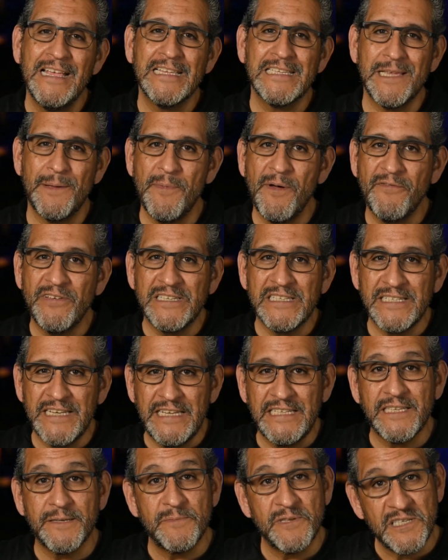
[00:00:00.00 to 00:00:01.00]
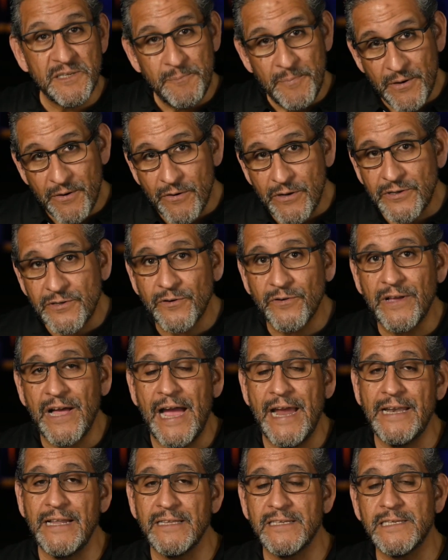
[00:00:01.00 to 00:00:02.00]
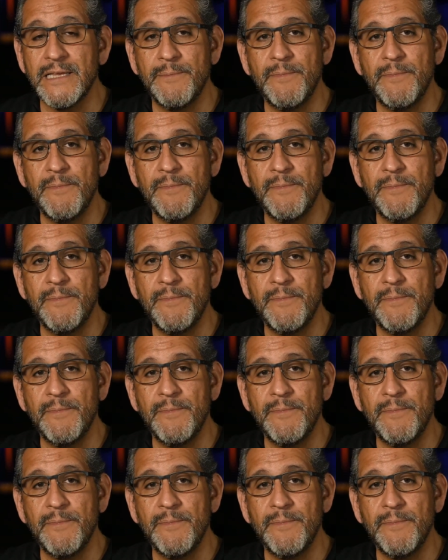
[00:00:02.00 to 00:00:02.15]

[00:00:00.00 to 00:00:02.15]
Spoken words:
Some of us need some spiritual guidance.